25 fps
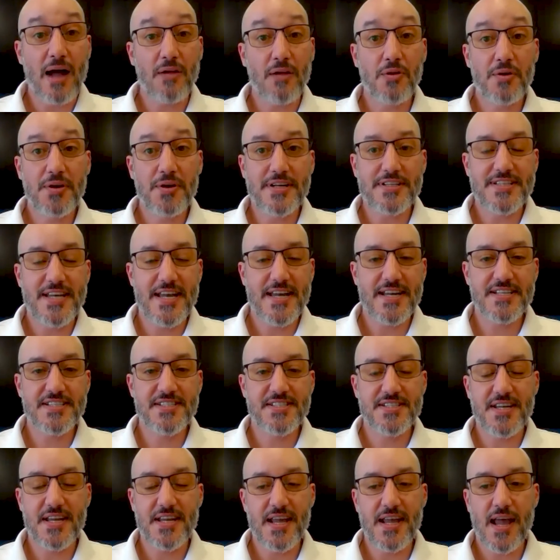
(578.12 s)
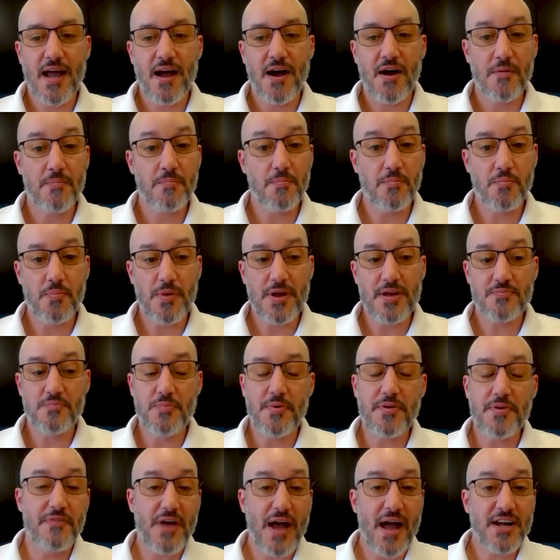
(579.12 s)
long it takes?
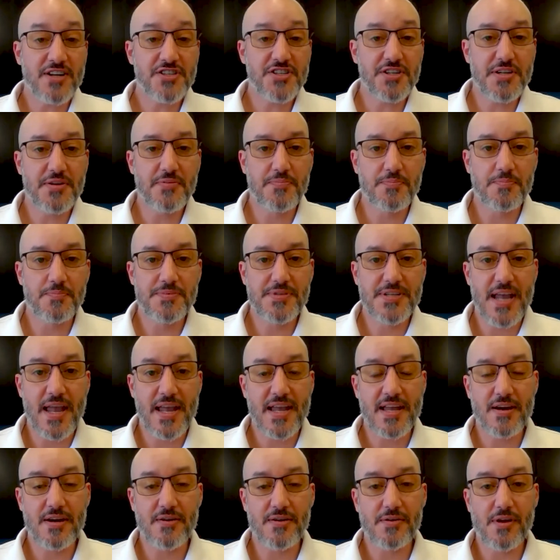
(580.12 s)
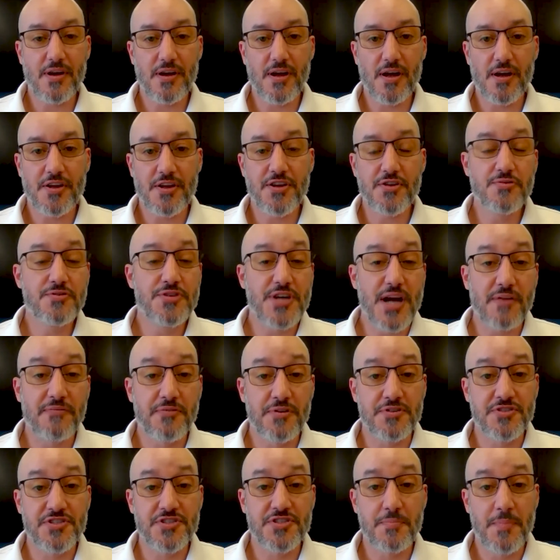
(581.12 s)
We've actually taken huge
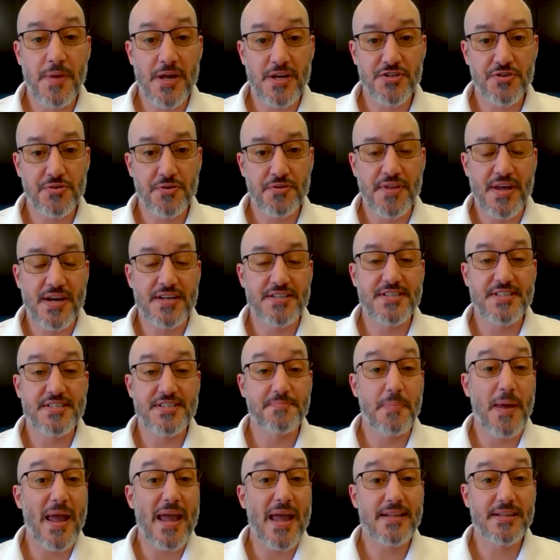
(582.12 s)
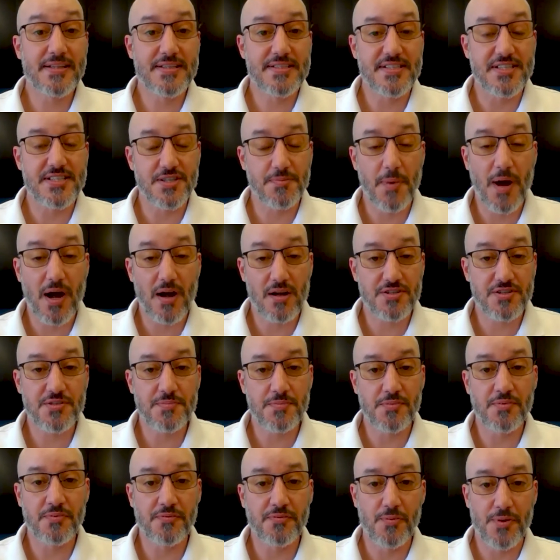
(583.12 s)
efforts to make sure that it's as painless as
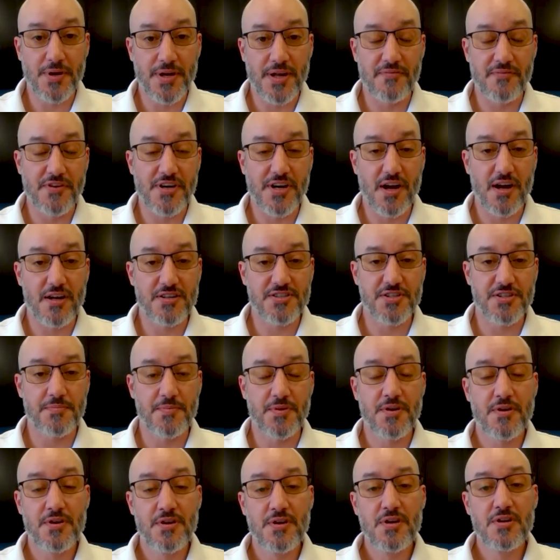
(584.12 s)
possible for a given customer.